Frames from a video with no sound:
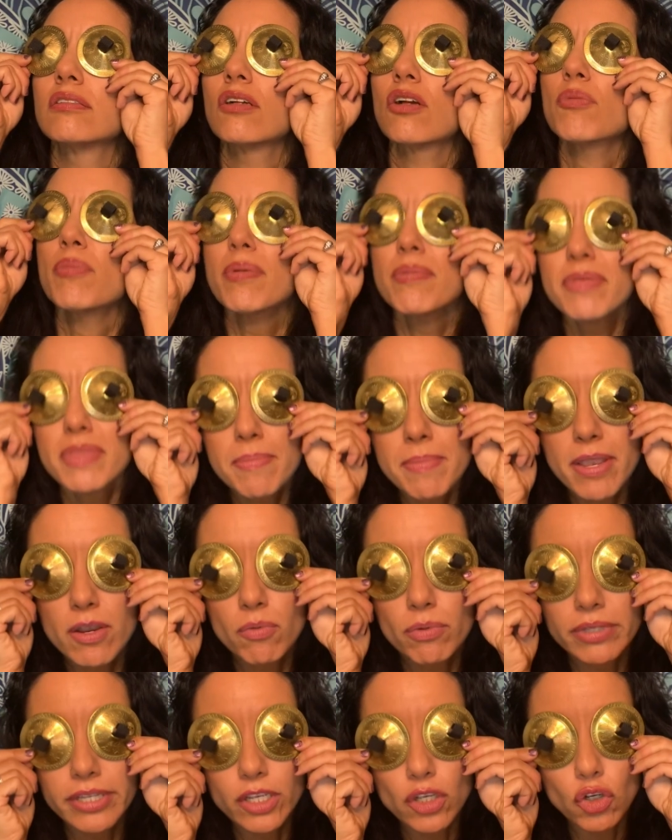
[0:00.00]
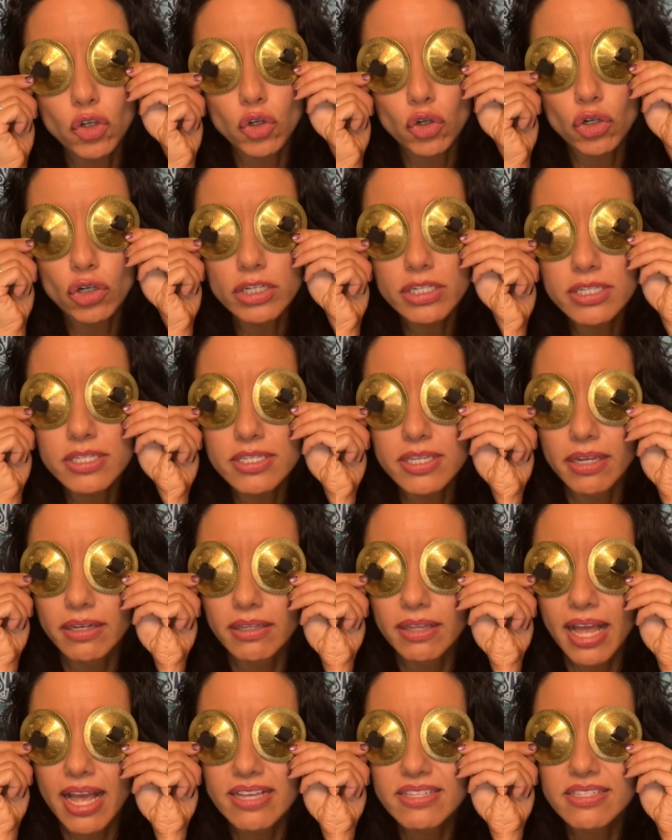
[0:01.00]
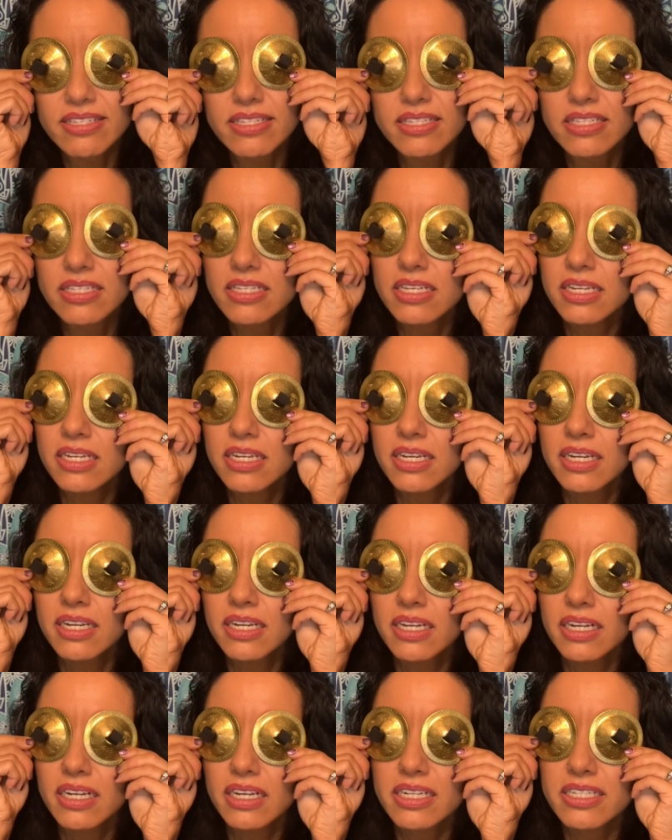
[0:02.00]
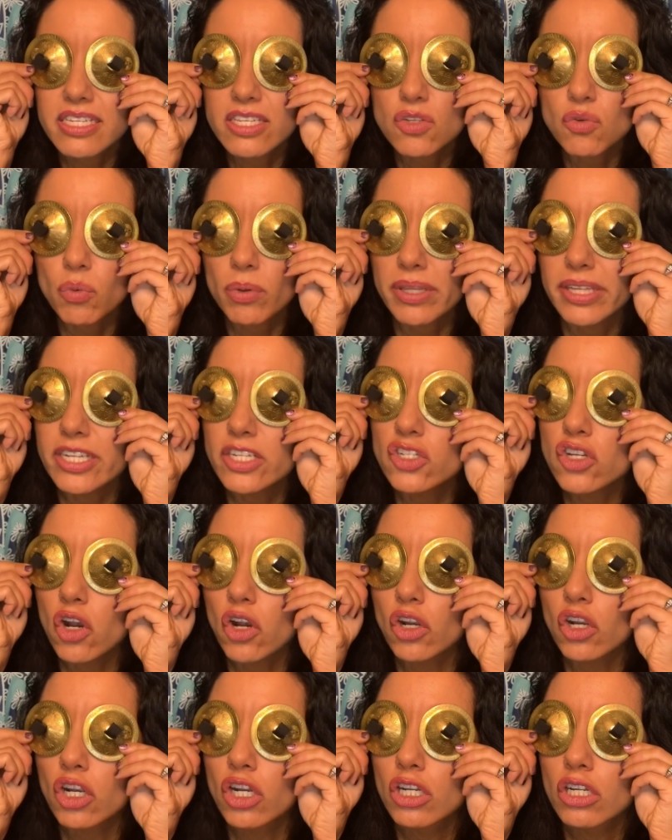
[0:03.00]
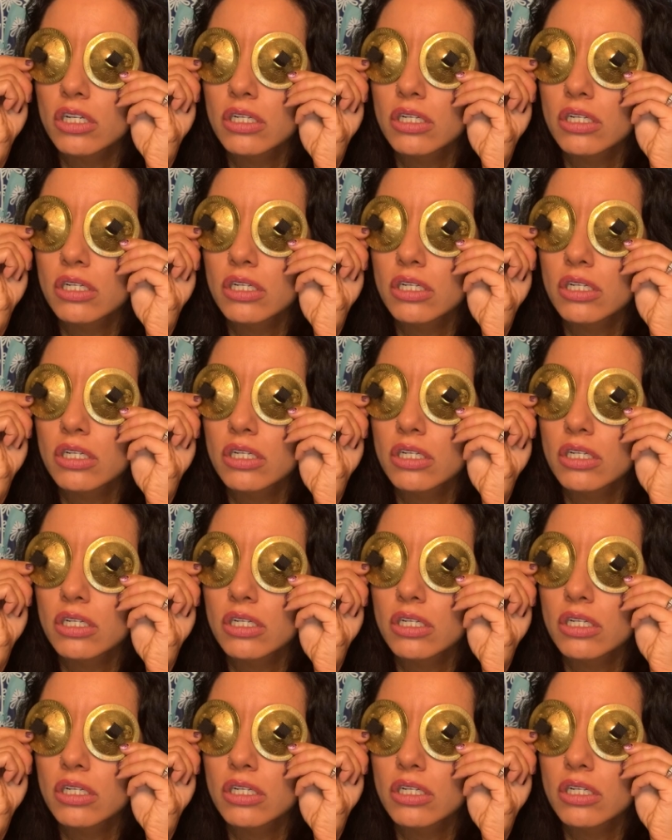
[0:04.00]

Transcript: Or maybe they make really good sunglasses because it's really dark.